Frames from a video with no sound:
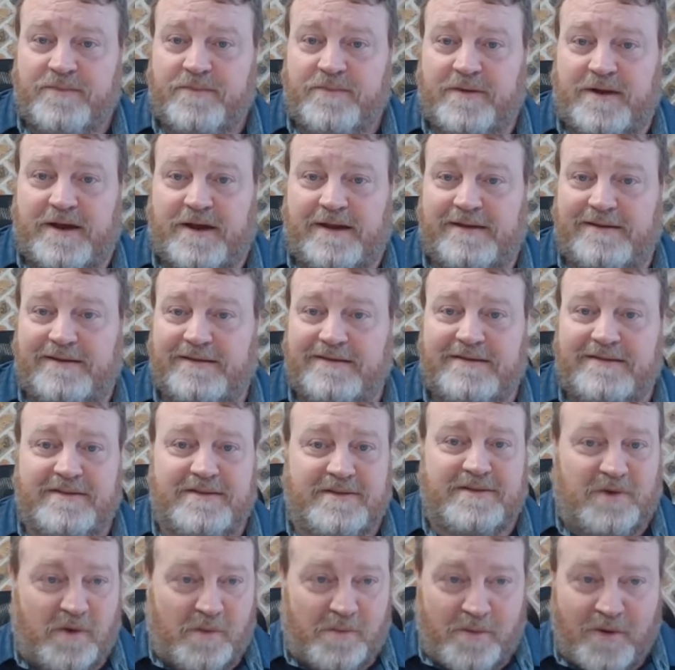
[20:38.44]
right?
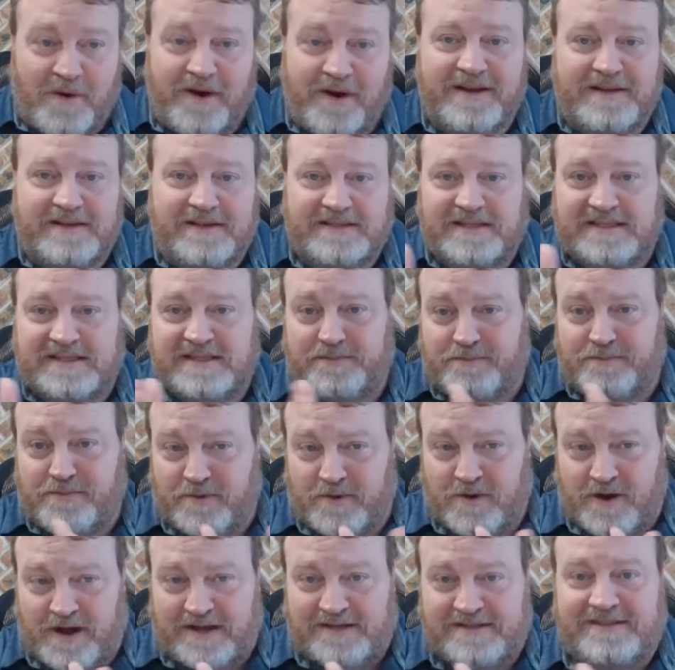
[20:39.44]
The whole point is it's a
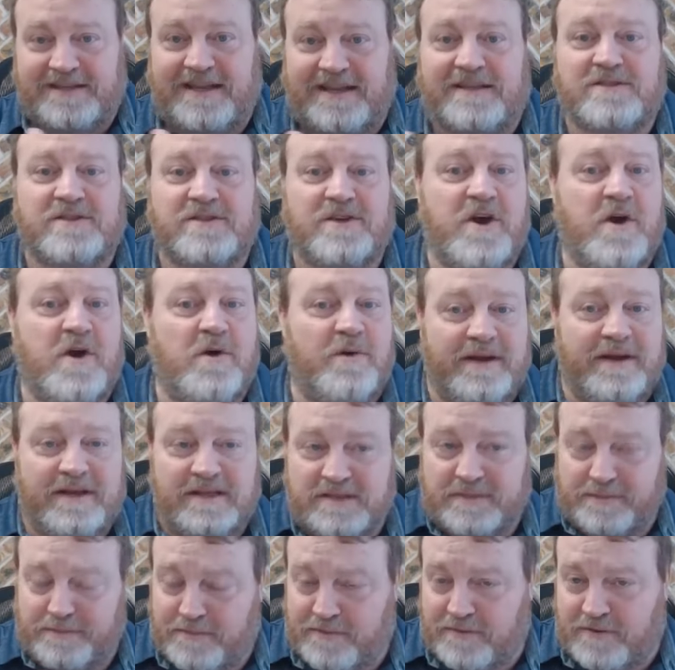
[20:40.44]
process. Coding is
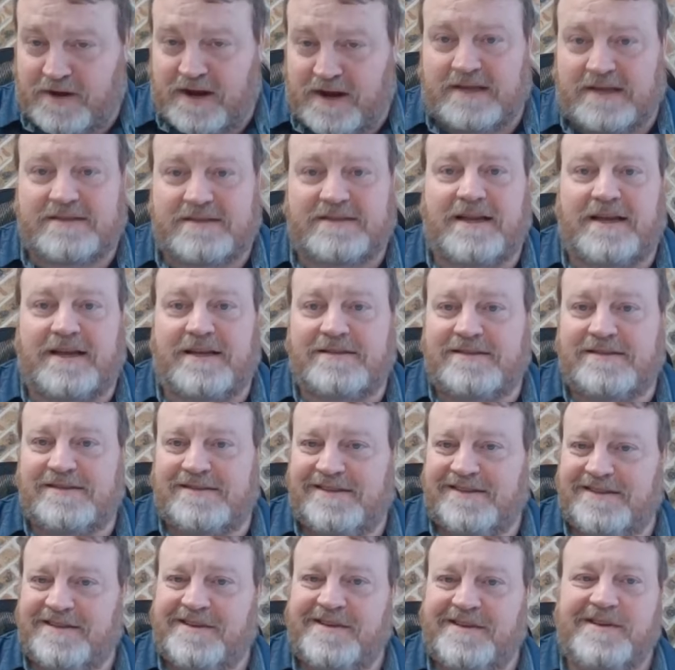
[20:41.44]
a process.
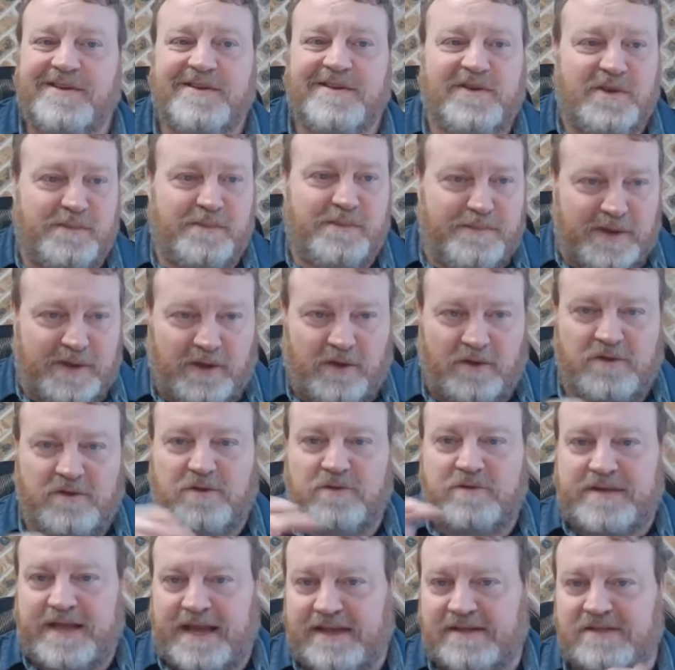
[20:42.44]
You build, you
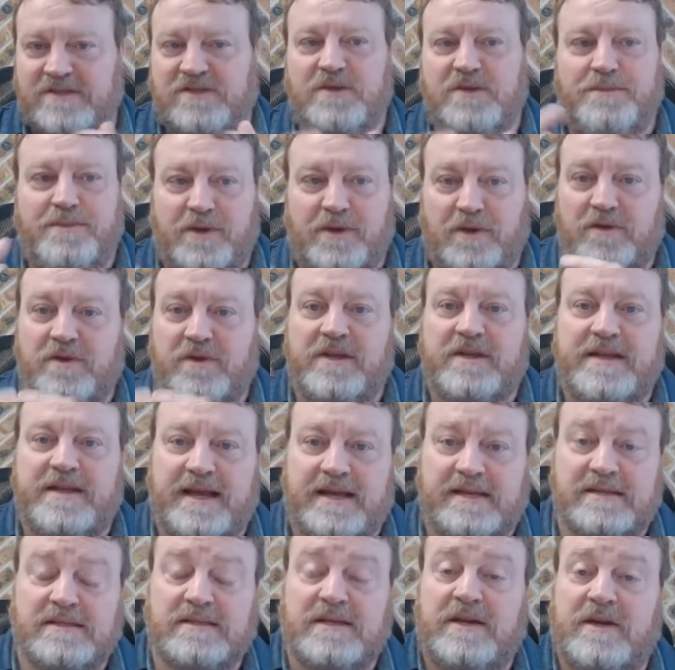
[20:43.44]
test, you build, you
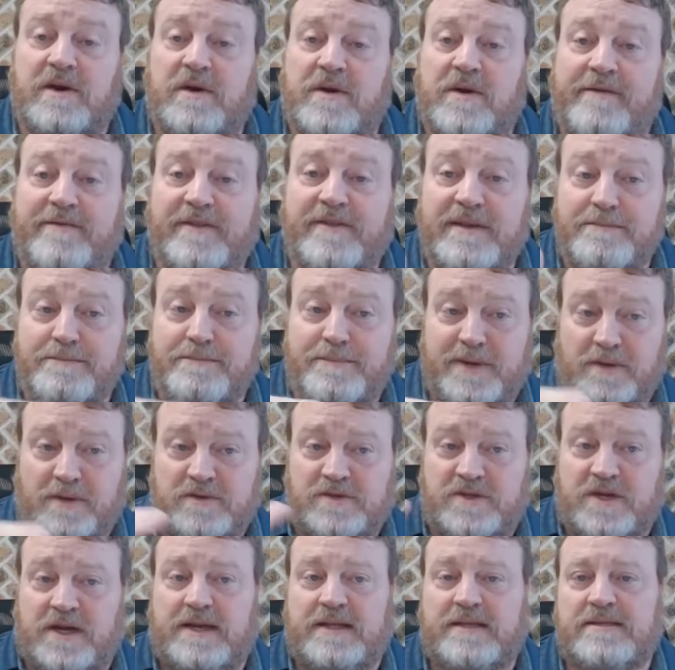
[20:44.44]
test. You know, everything
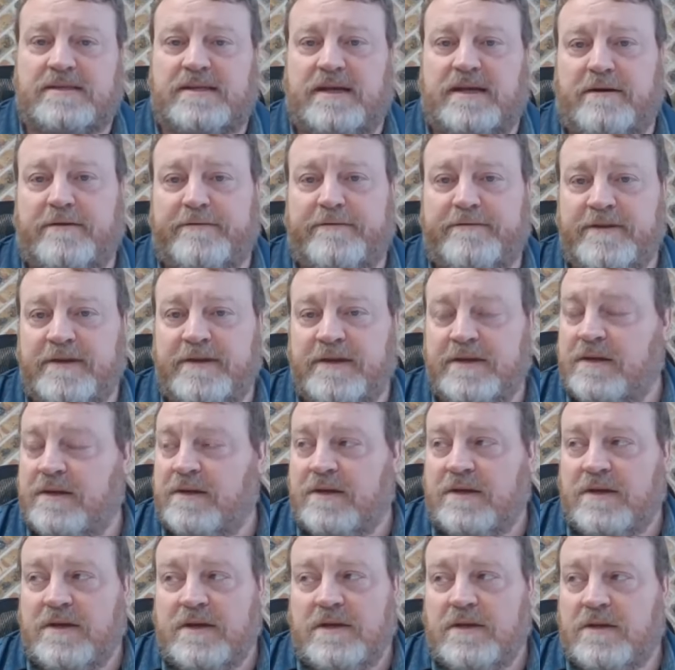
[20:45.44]
builds on itself.
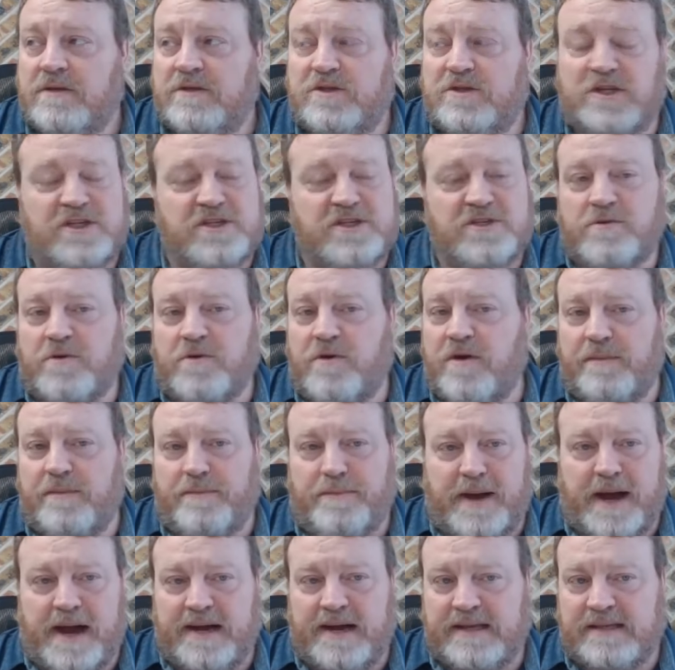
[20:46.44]
Just throwing
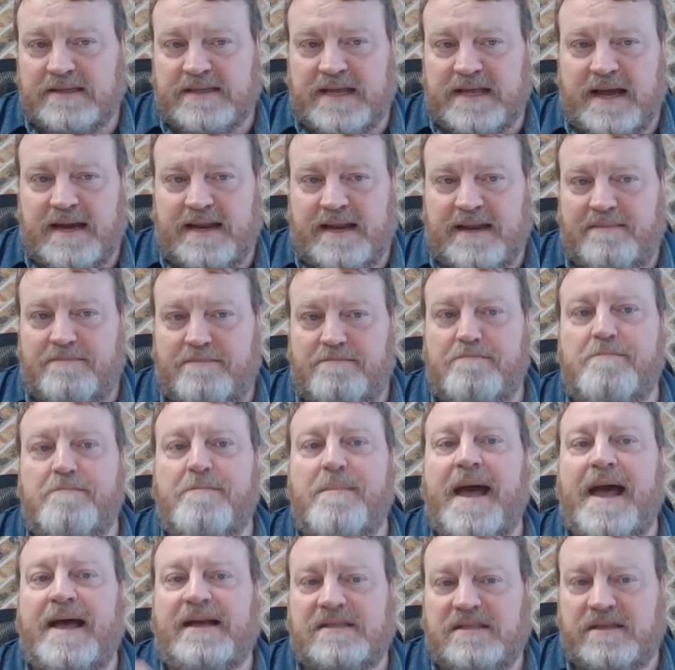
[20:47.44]
bodies at it in
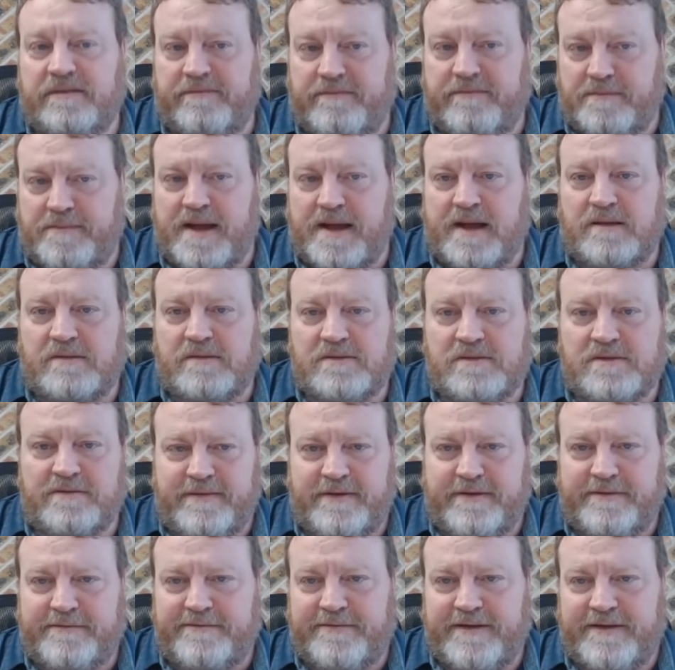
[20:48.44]
massive amounts
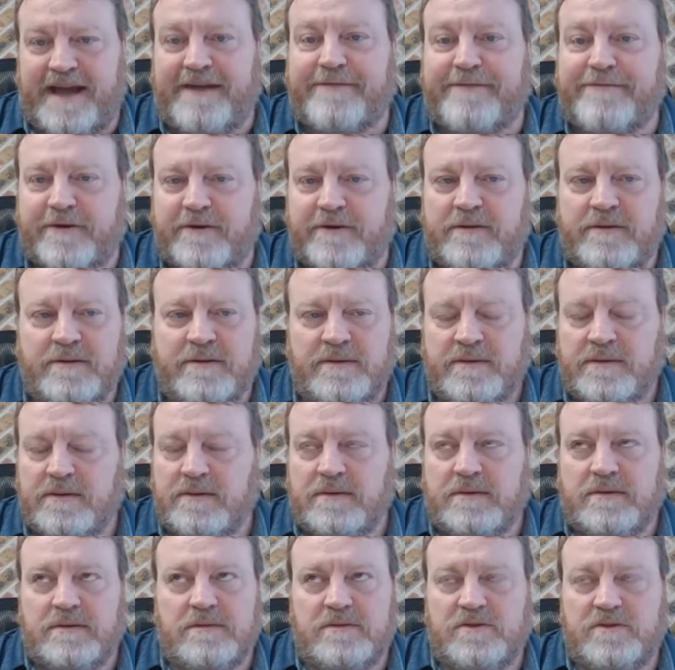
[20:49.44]
of effort
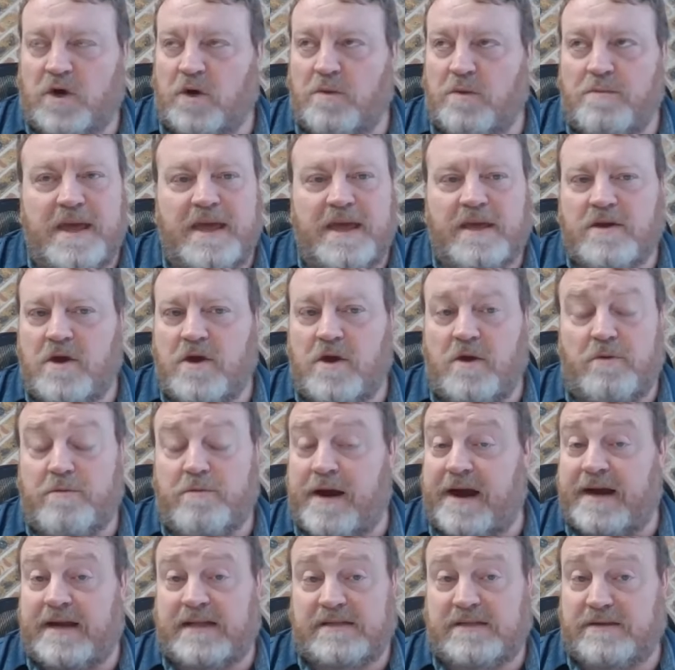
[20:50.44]
don't make code
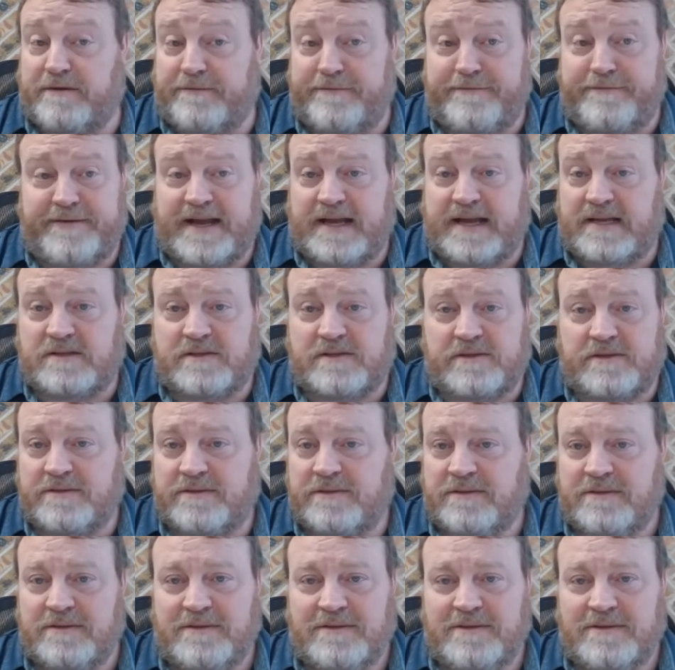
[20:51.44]
write itself faster,